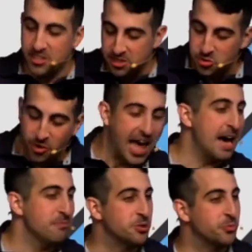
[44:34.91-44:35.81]
is what
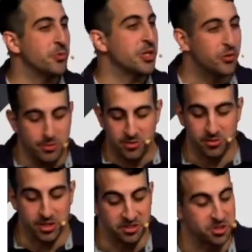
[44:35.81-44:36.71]
happens when we equip new leaders.